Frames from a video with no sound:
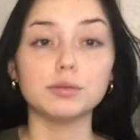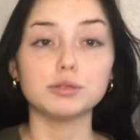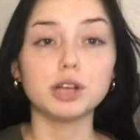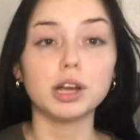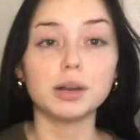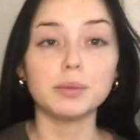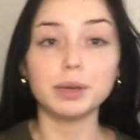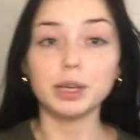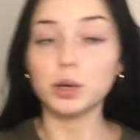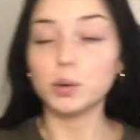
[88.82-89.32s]
I'm
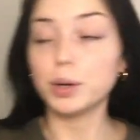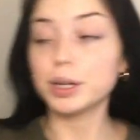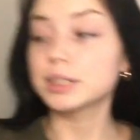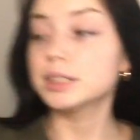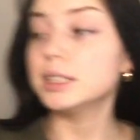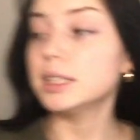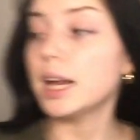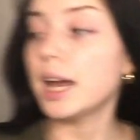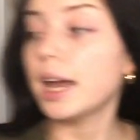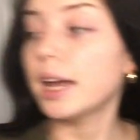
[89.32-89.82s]
trying to be
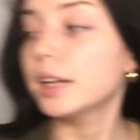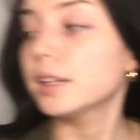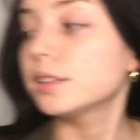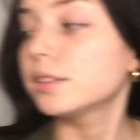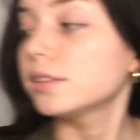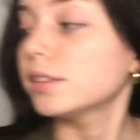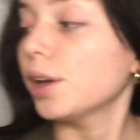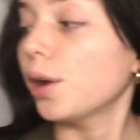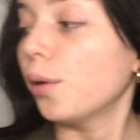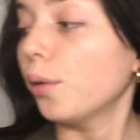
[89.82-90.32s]
quick today,
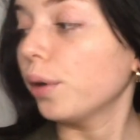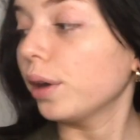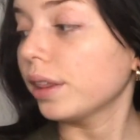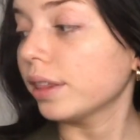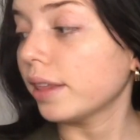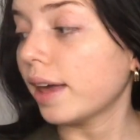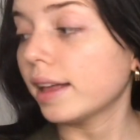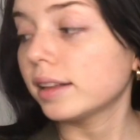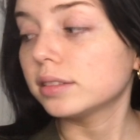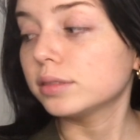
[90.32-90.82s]
so
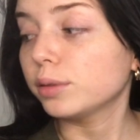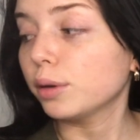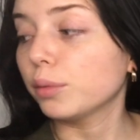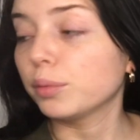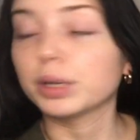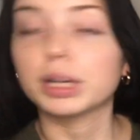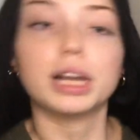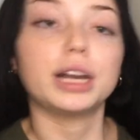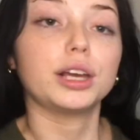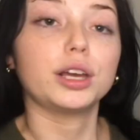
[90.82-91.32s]
that's
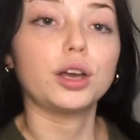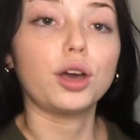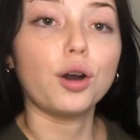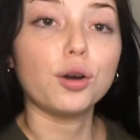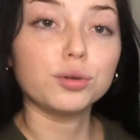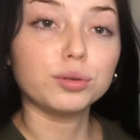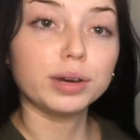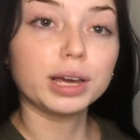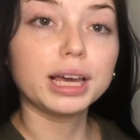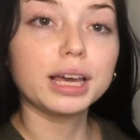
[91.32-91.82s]
what we're gonna
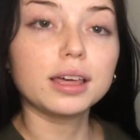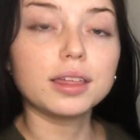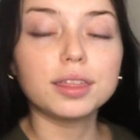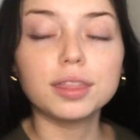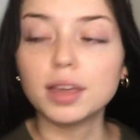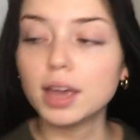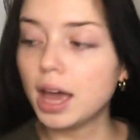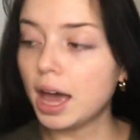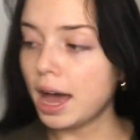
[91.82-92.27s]
go with.